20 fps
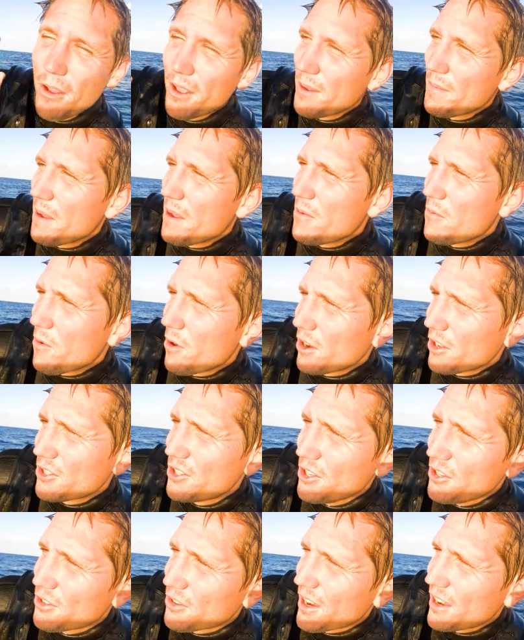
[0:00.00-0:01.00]
probably maybe one or
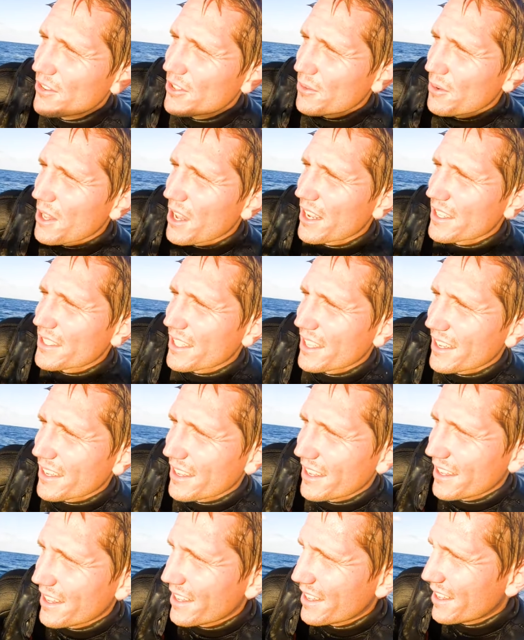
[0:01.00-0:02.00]
two drifts. What do you guys
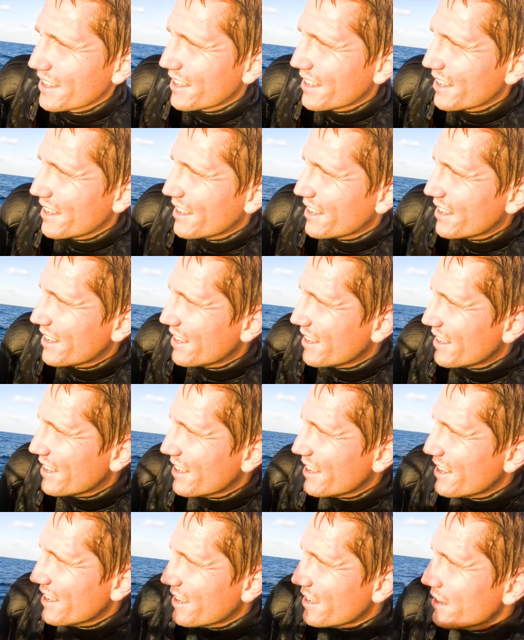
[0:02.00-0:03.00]
think? Yeah.
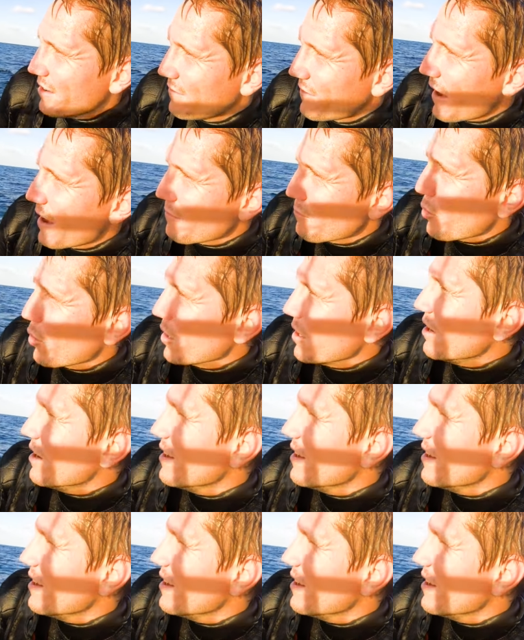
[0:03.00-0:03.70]
Five more?